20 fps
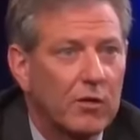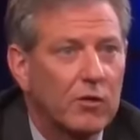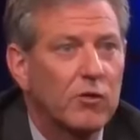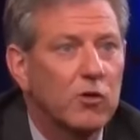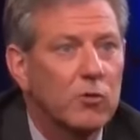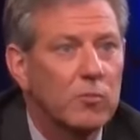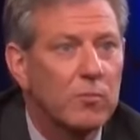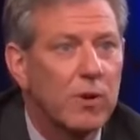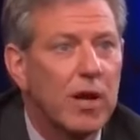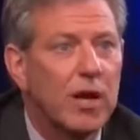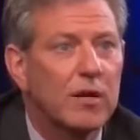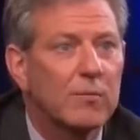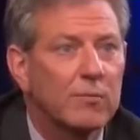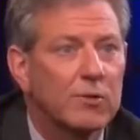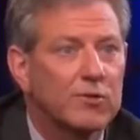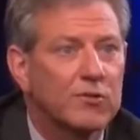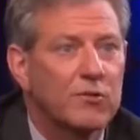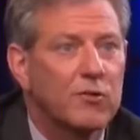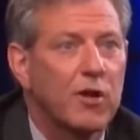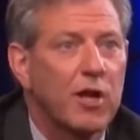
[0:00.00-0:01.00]
You made a
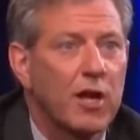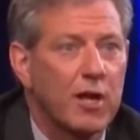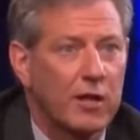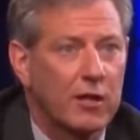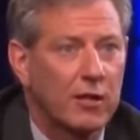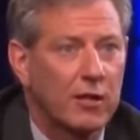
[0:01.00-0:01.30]
mistake.